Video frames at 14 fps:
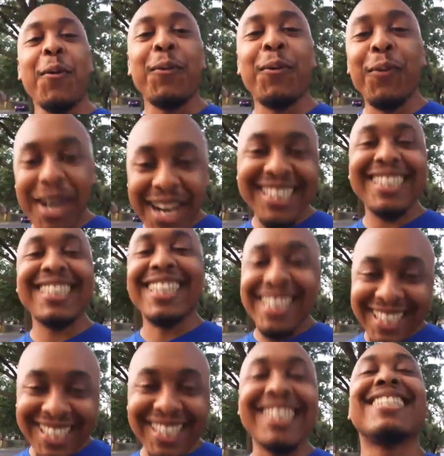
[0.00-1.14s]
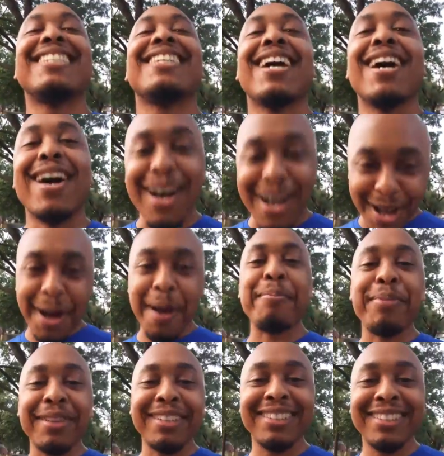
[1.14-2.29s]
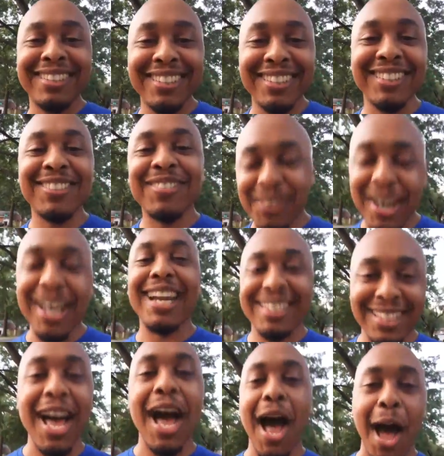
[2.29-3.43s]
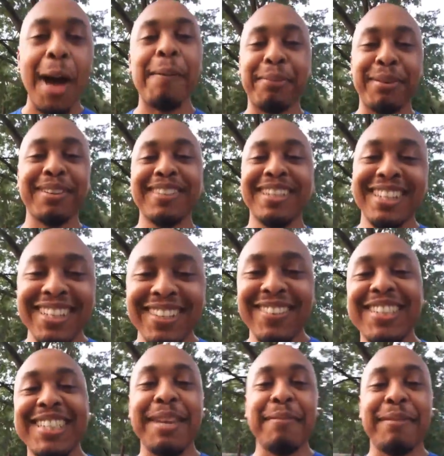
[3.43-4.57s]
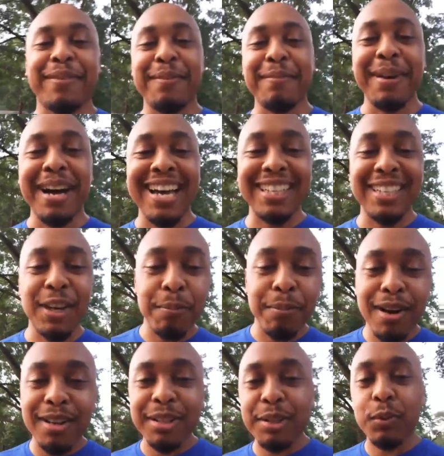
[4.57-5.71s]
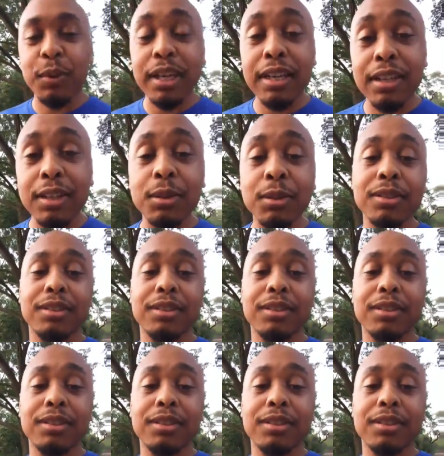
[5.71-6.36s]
What is up? What is up? What's up, everybody? Hope all is well.